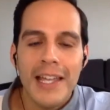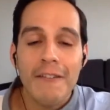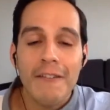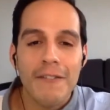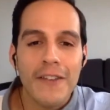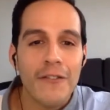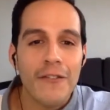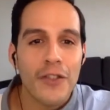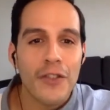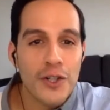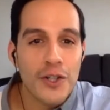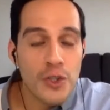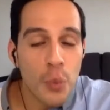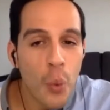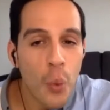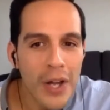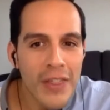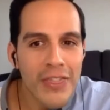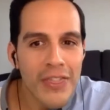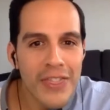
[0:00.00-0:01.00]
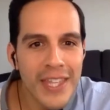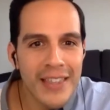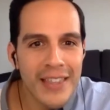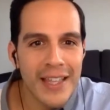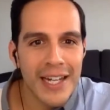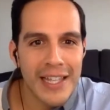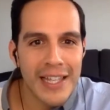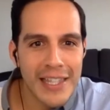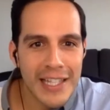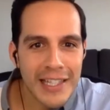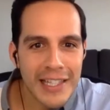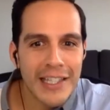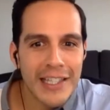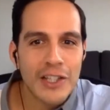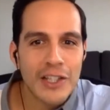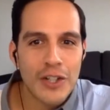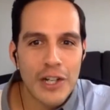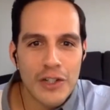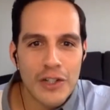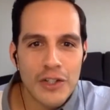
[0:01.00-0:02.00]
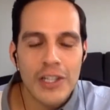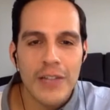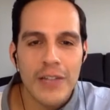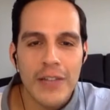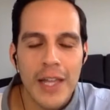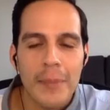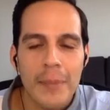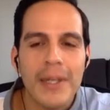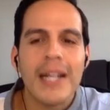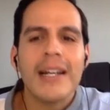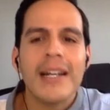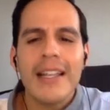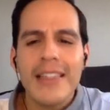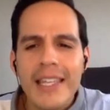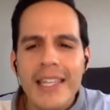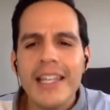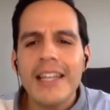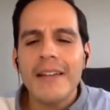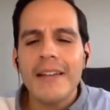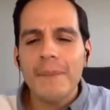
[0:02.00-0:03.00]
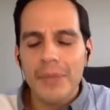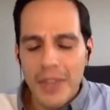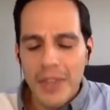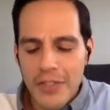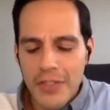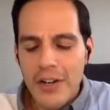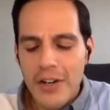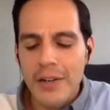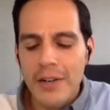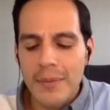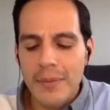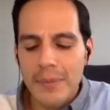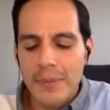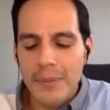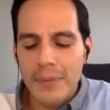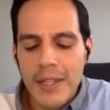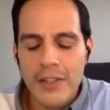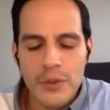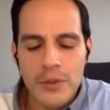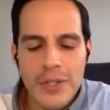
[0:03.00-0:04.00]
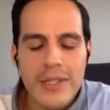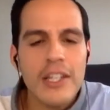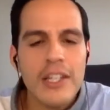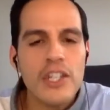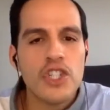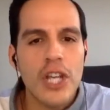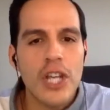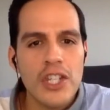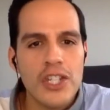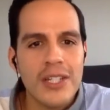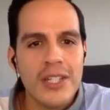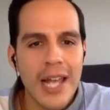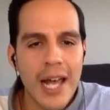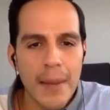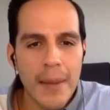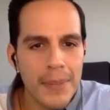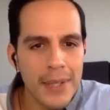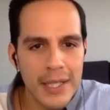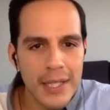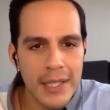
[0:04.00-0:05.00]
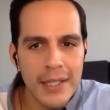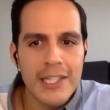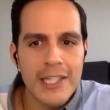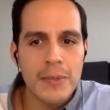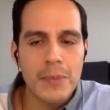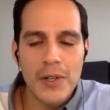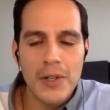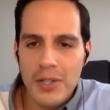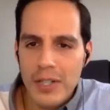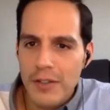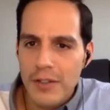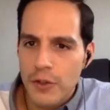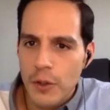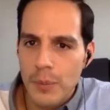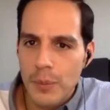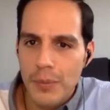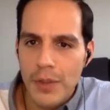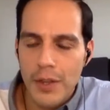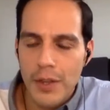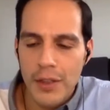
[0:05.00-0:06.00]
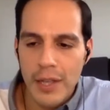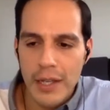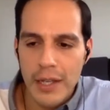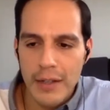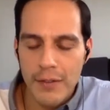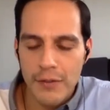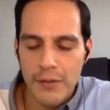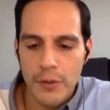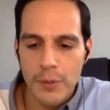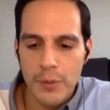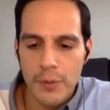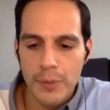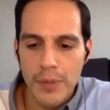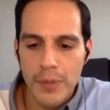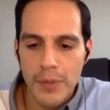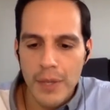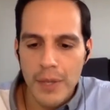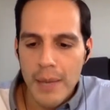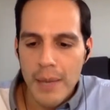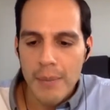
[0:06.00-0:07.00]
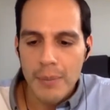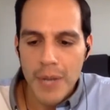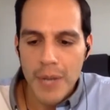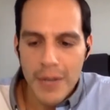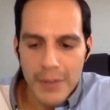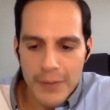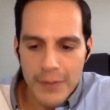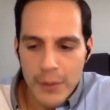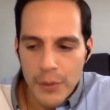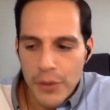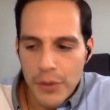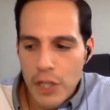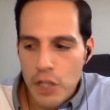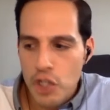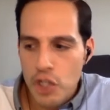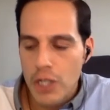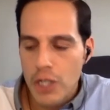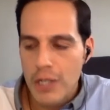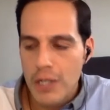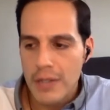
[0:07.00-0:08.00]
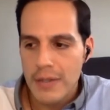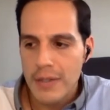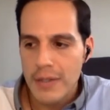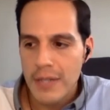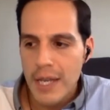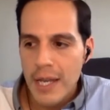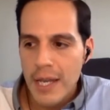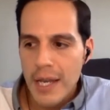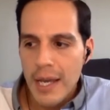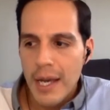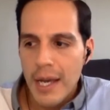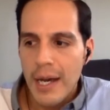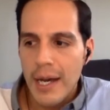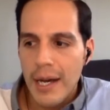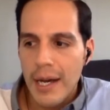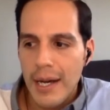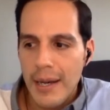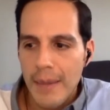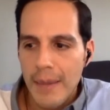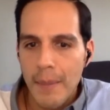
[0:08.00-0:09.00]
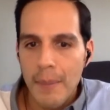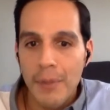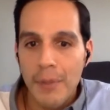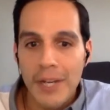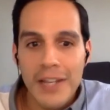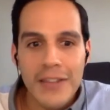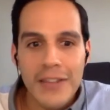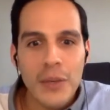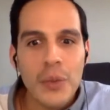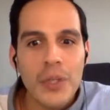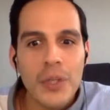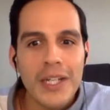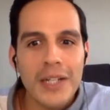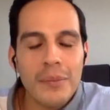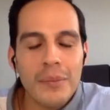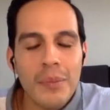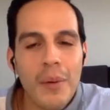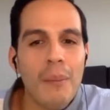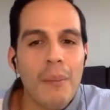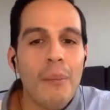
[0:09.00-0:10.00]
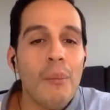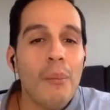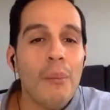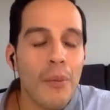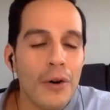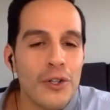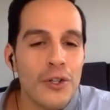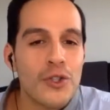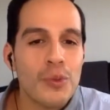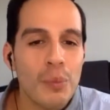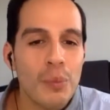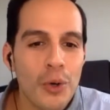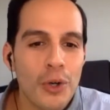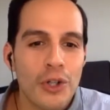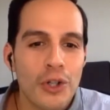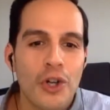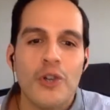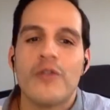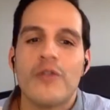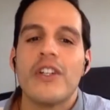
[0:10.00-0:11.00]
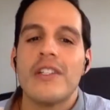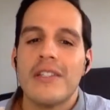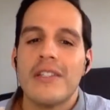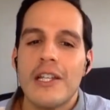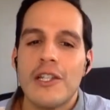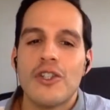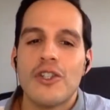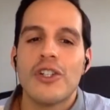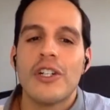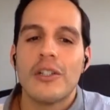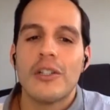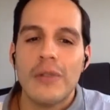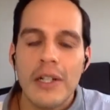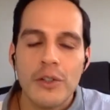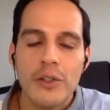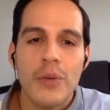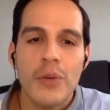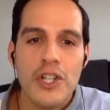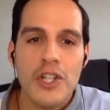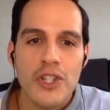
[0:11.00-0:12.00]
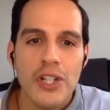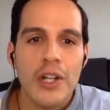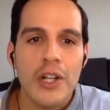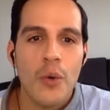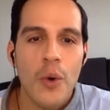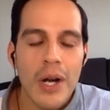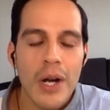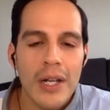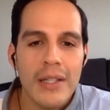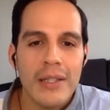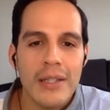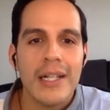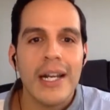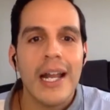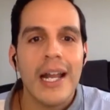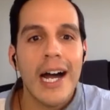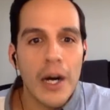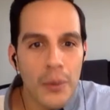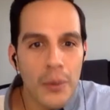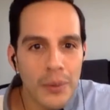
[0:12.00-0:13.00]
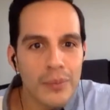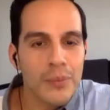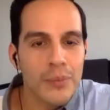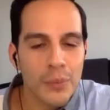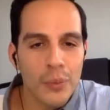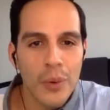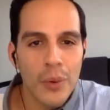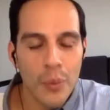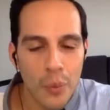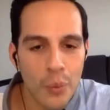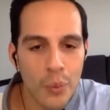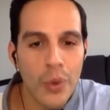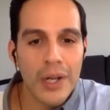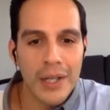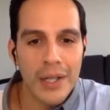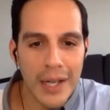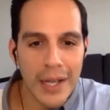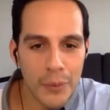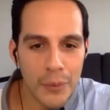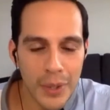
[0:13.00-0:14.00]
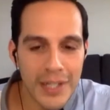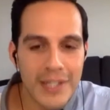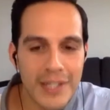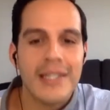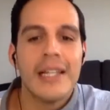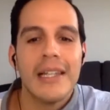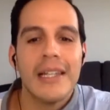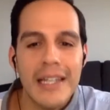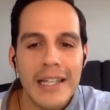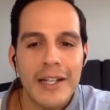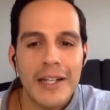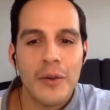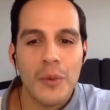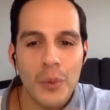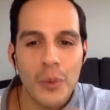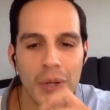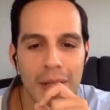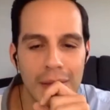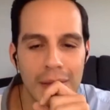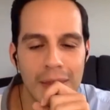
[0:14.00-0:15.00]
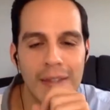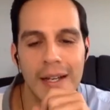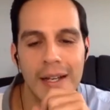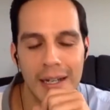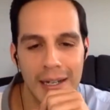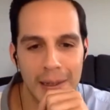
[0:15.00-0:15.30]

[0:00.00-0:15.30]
if there's one thing that I think the international, and I think there are interesting changes happening, especially from private foundations, but I think we need much more conversation around racial equality and what is the link with